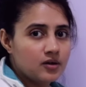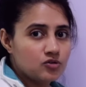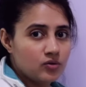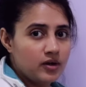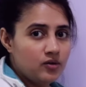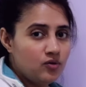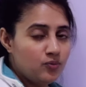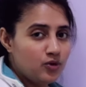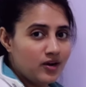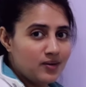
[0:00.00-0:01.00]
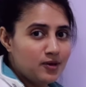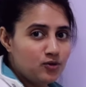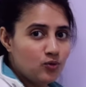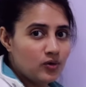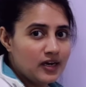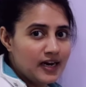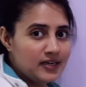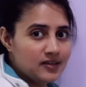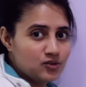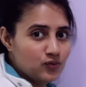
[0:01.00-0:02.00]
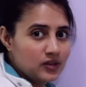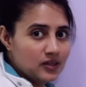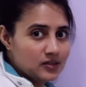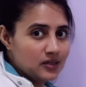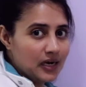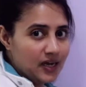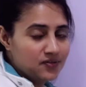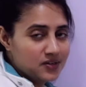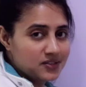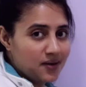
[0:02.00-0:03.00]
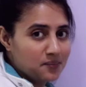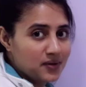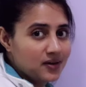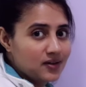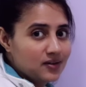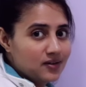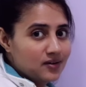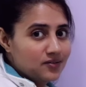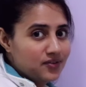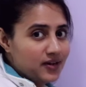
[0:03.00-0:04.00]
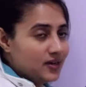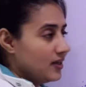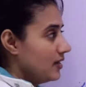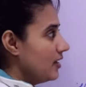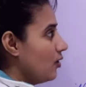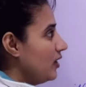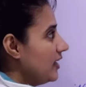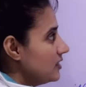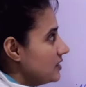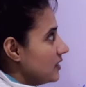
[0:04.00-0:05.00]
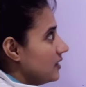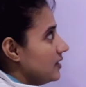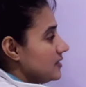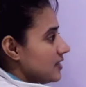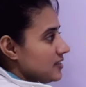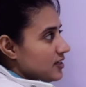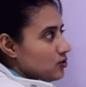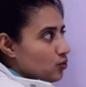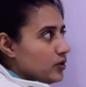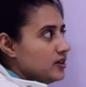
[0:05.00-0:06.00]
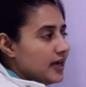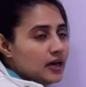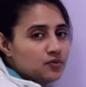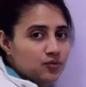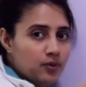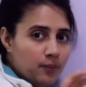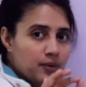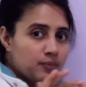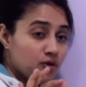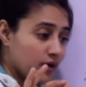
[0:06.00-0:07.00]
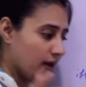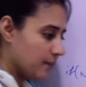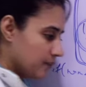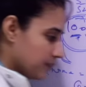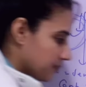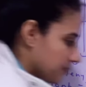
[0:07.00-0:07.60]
So I hope you are able to relate this with this real life example. Fine. Now let us discuss it with the help of proper program.